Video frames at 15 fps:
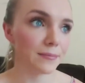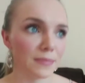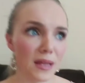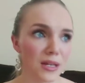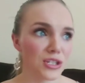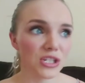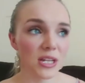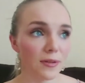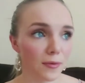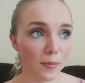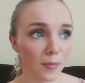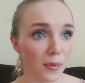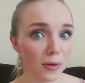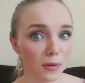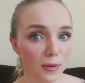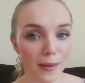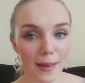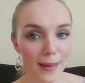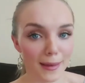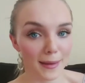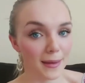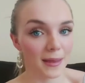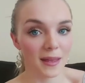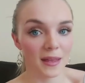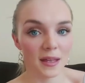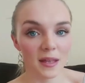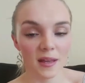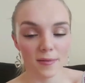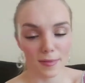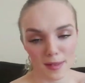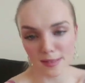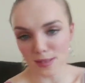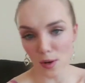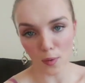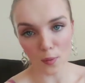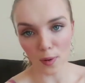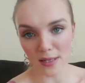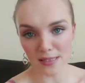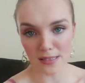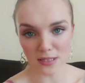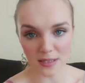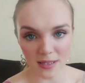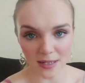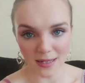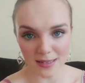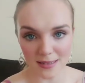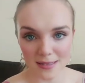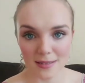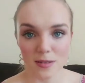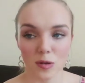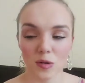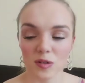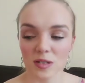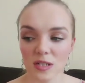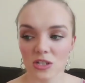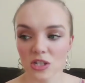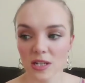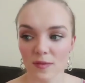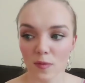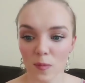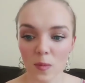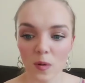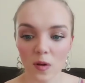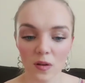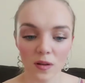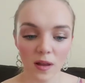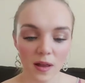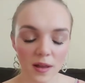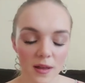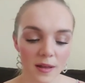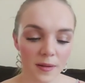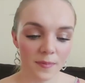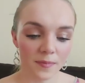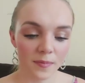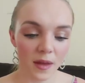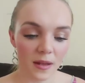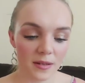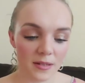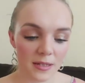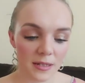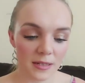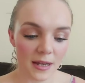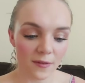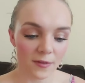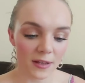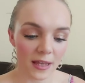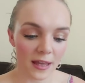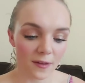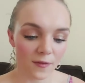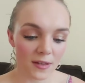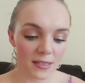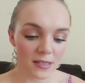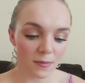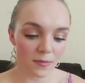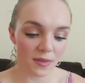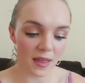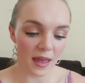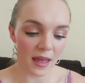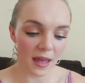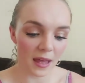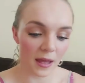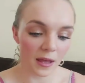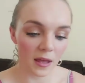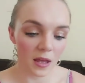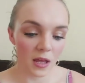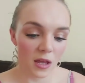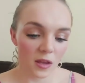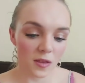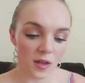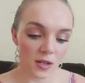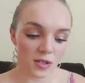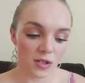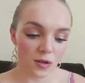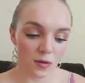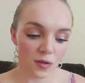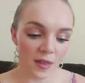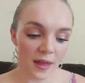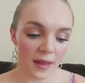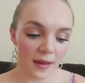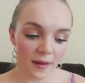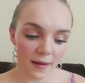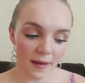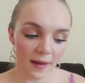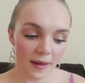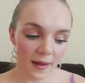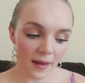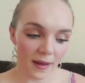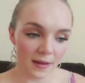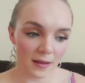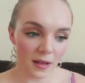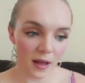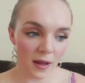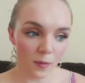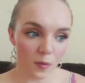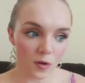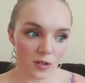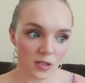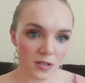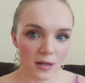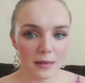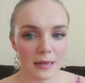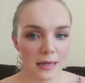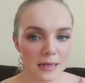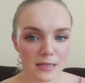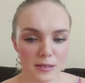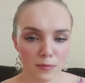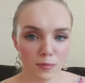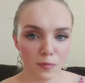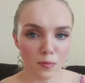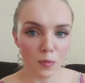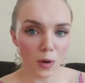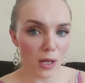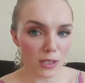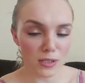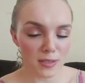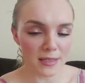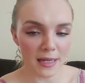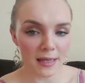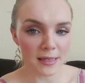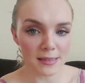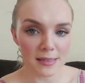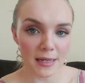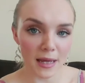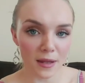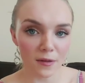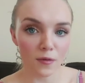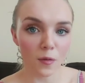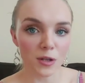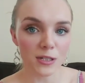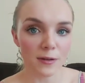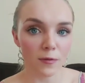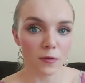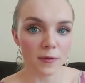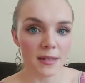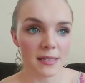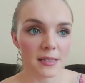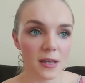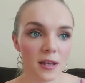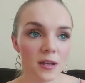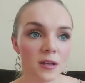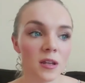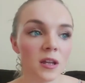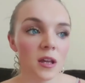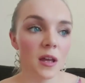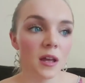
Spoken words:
achievable. There's no question that it's not achievable. And definitely if it's something that you think, okay, I need to work two stallions together for whatever reason,